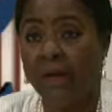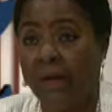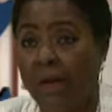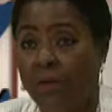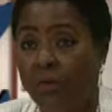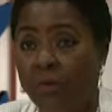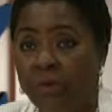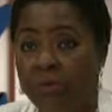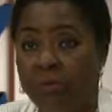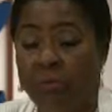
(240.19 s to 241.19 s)
and who
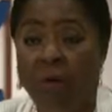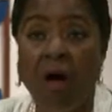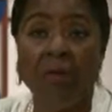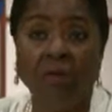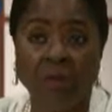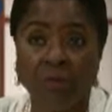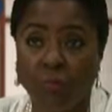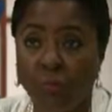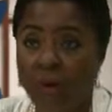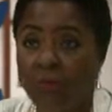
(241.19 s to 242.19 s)
is marvelous,
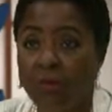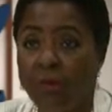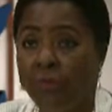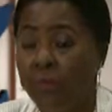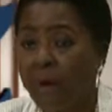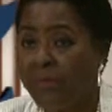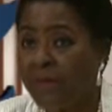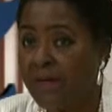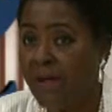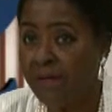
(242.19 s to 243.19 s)
well known throughout the
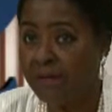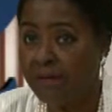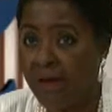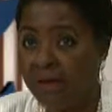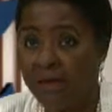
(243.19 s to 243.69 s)
United States,